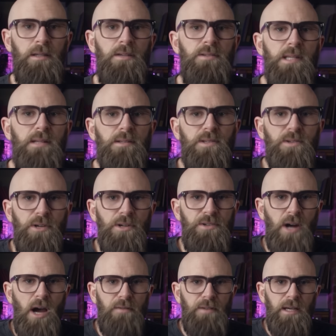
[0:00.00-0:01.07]
Using the
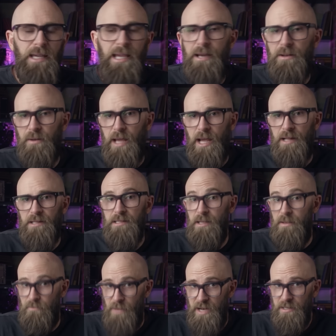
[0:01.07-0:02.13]
screwdriver he had on hand,
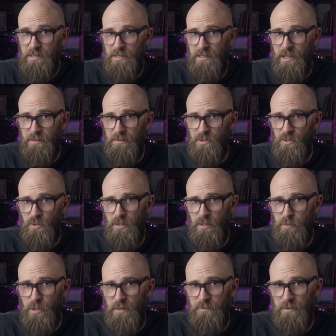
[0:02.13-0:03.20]
he managed to get the
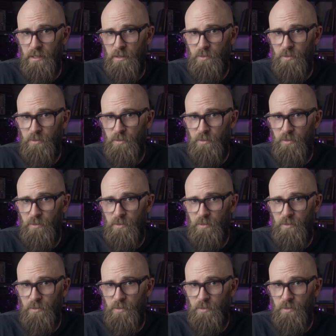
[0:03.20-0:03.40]
doorknob off,